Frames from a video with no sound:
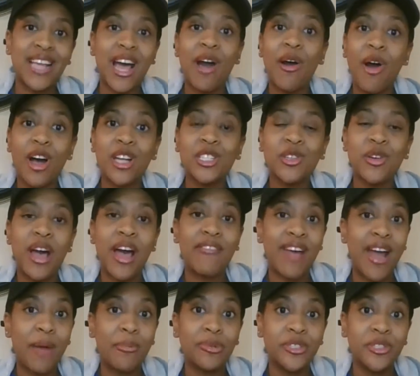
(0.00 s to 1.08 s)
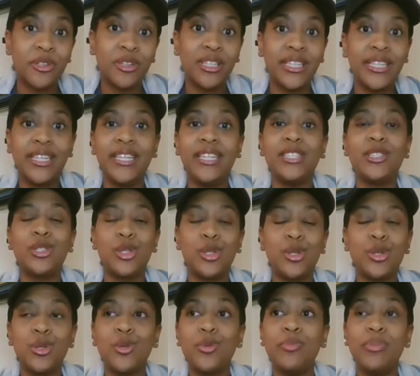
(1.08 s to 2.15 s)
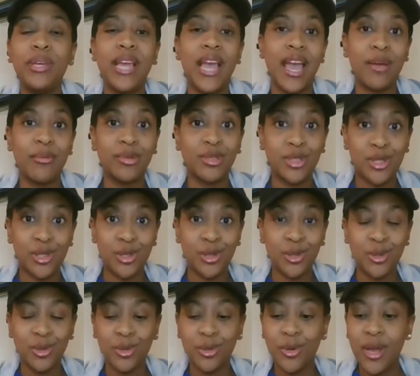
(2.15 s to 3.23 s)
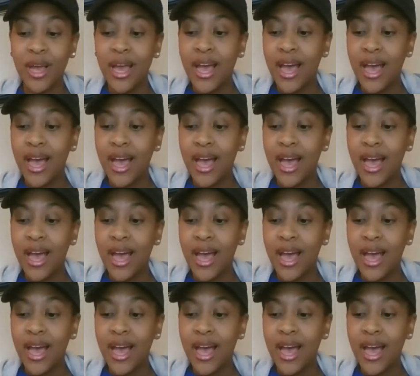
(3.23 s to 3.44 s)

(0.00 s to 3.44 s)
I'll also have an opportunity to be able to